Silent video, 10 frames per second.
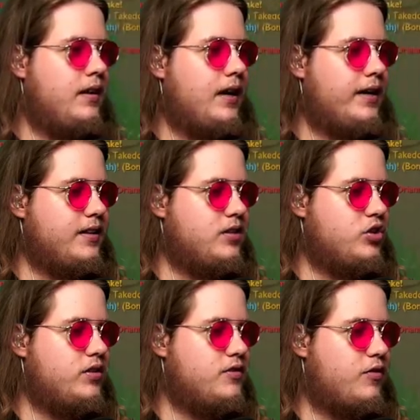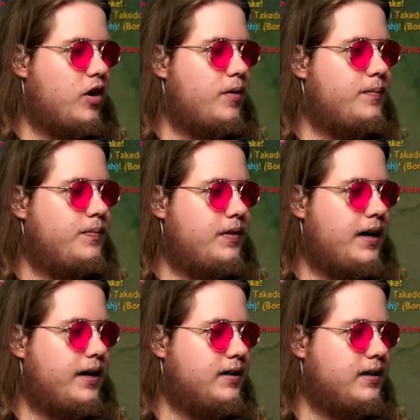I get the transform.
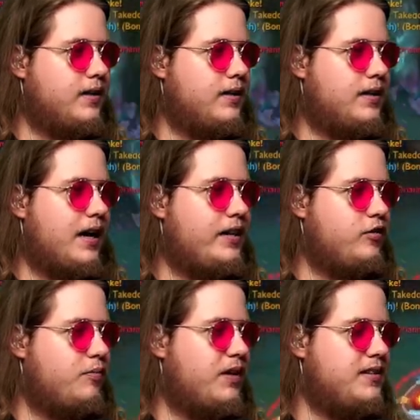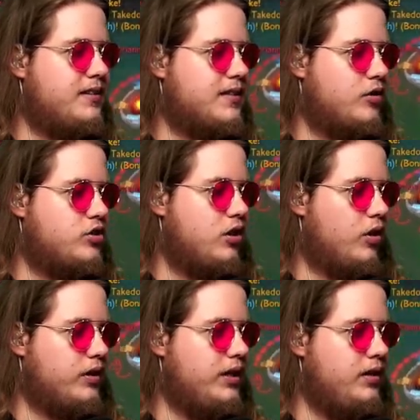I can kind of play this out
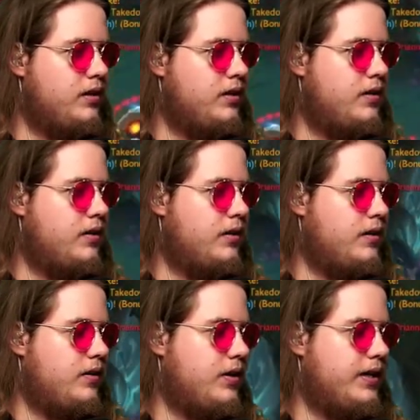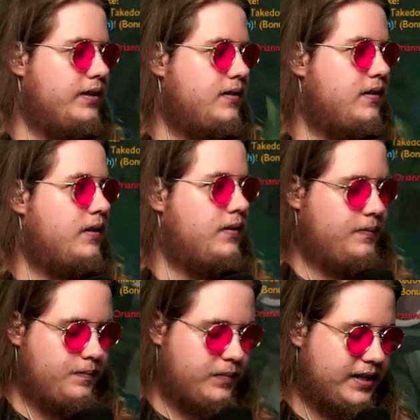slowly, right?
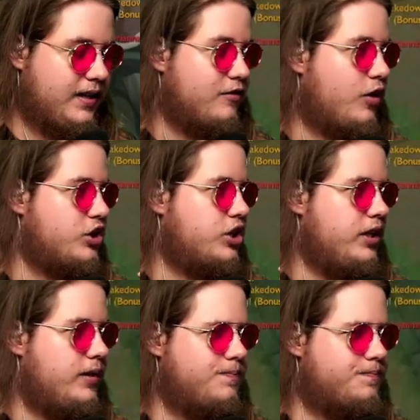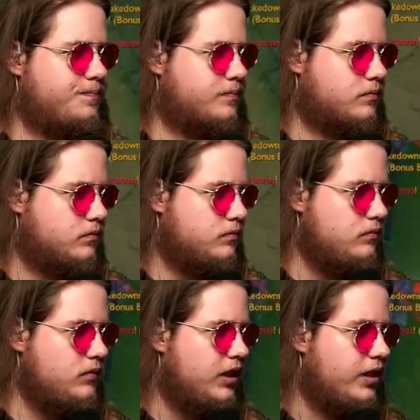But unfortunately,
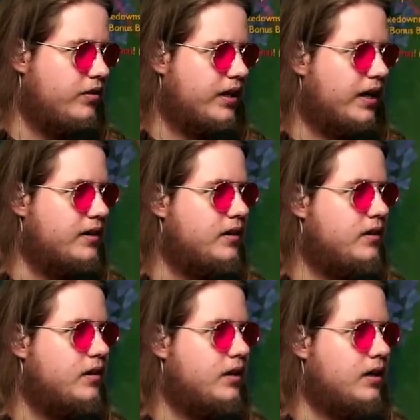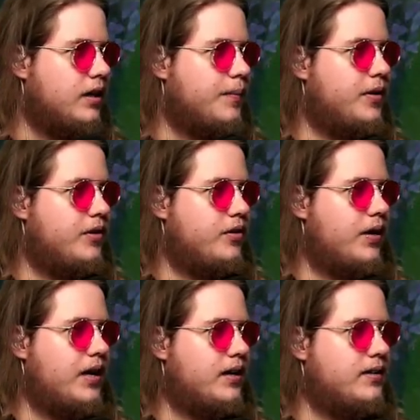here again, the
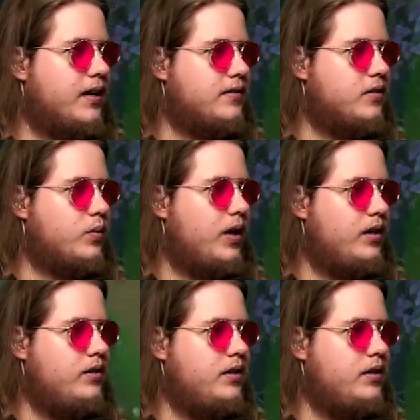Rakan dies as well.